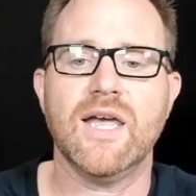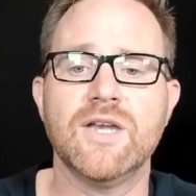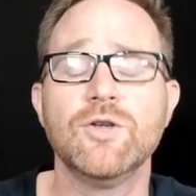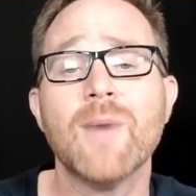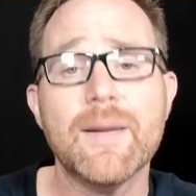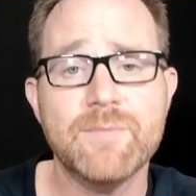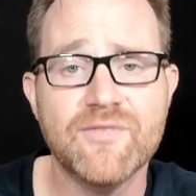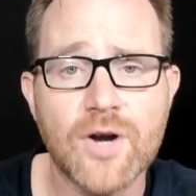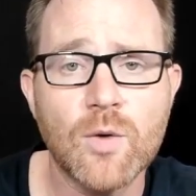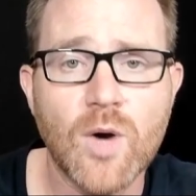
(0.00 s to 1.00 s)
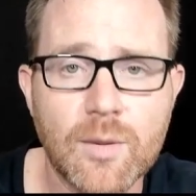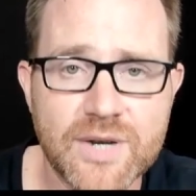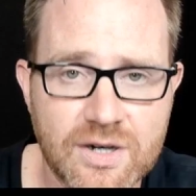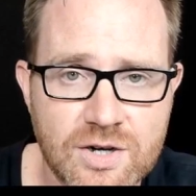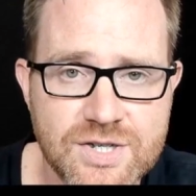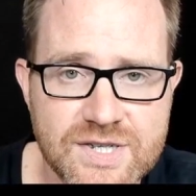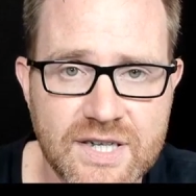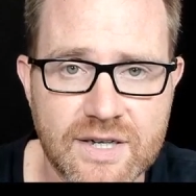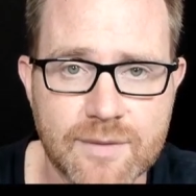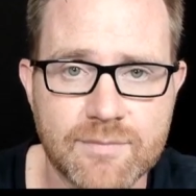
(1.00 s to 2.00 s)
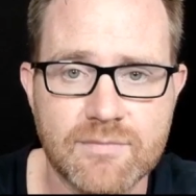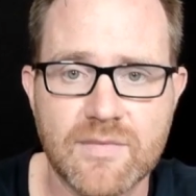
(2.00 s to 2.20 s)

and you might very well be in Argentina,